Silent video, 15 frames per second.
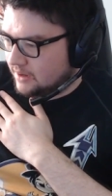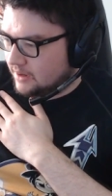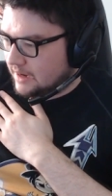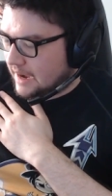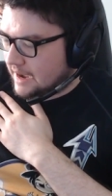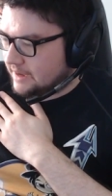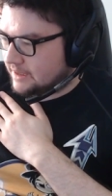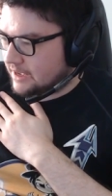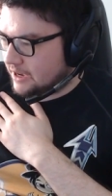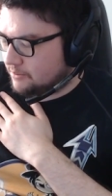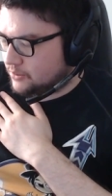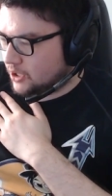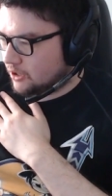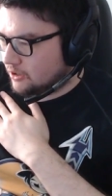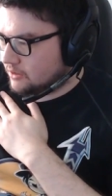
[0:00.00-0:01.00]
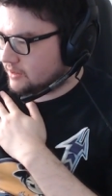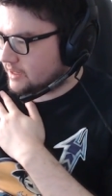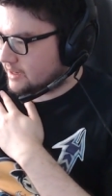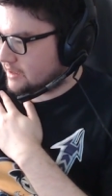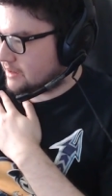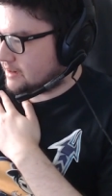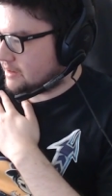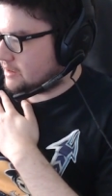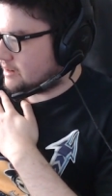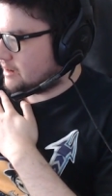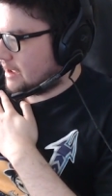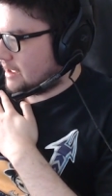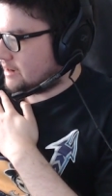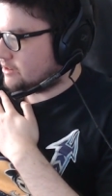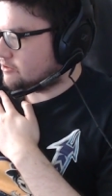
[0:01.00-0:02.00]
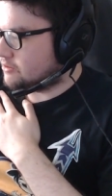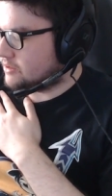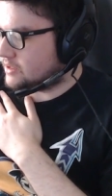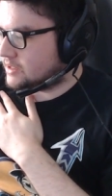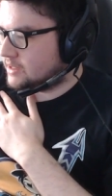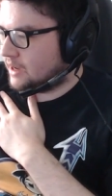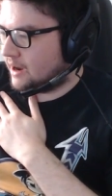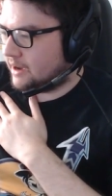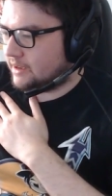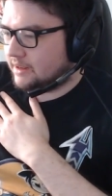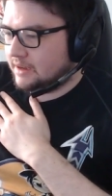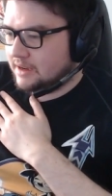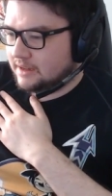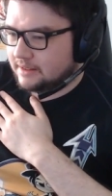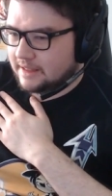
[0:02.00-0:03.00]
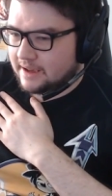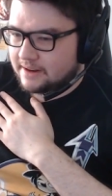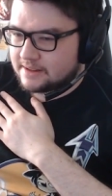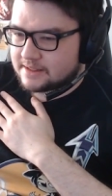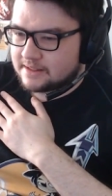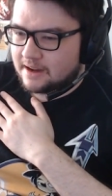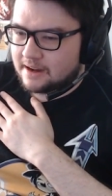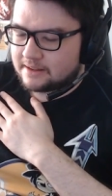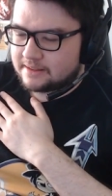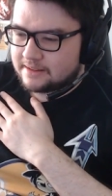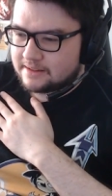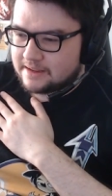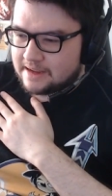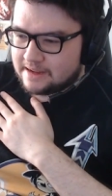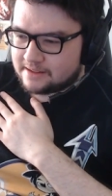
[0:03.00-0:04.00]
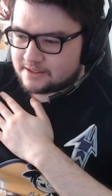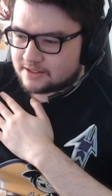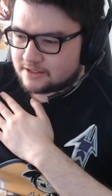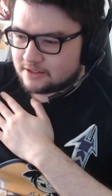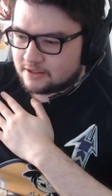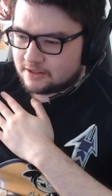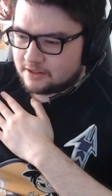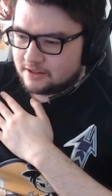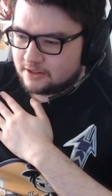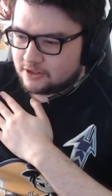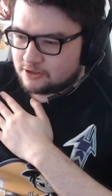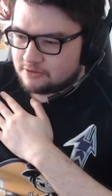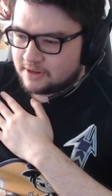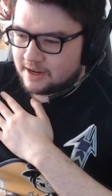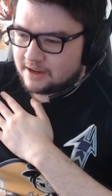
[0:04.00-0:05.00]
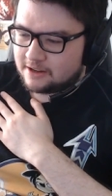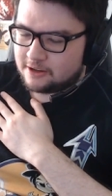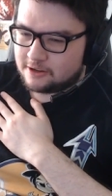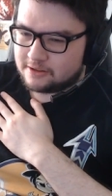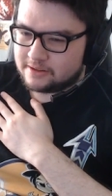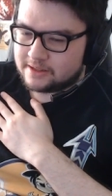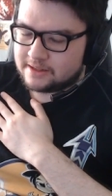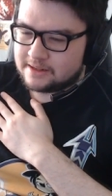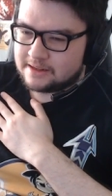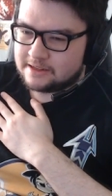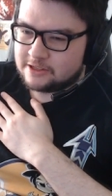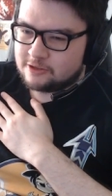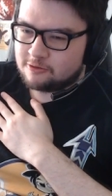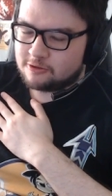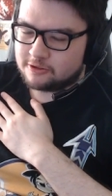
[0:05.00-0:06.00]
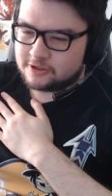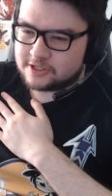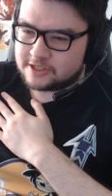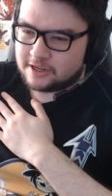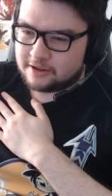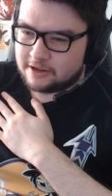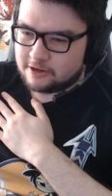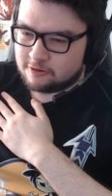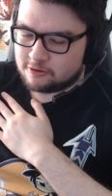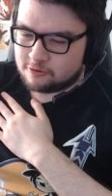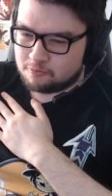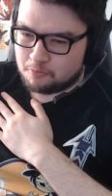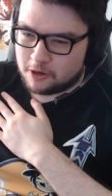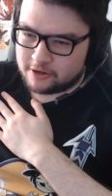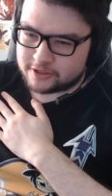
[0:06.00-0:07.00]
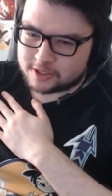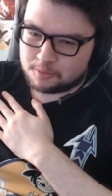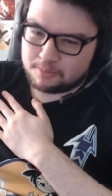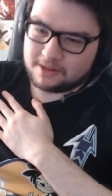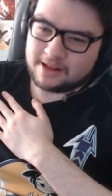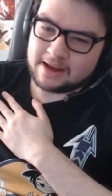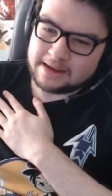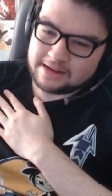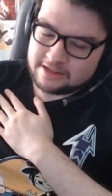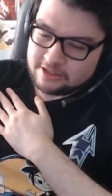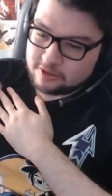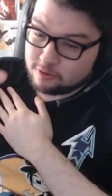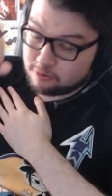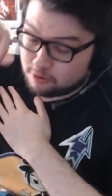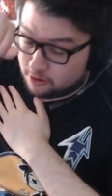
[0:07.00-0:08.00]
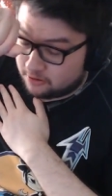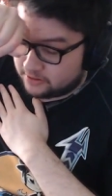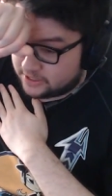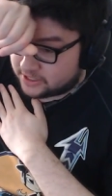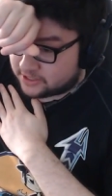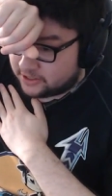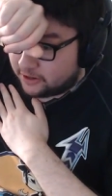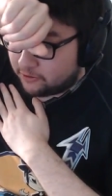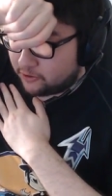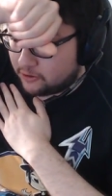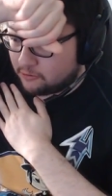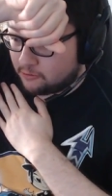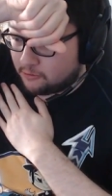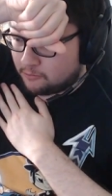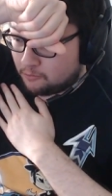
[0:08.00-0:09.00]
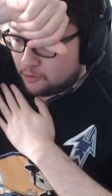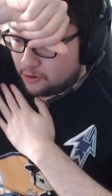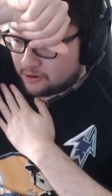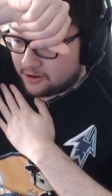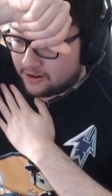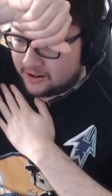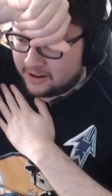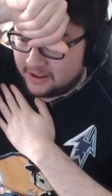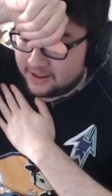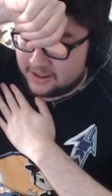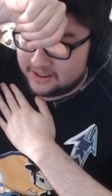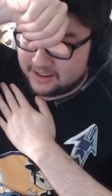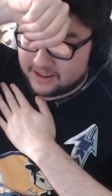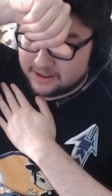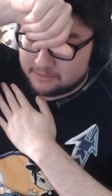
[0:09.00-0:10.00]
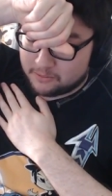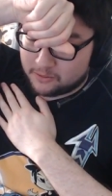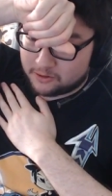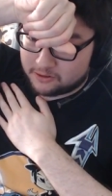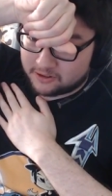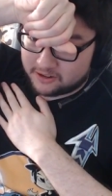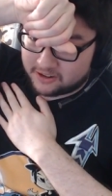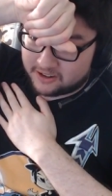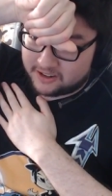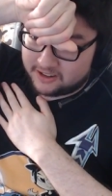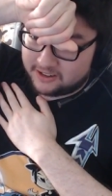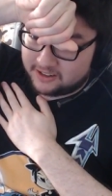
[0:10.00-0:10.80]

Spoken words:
I kept holding it in, and it was not. That is not the answer. Do not hold it in. You will it will multiply. You will only suffer more and more.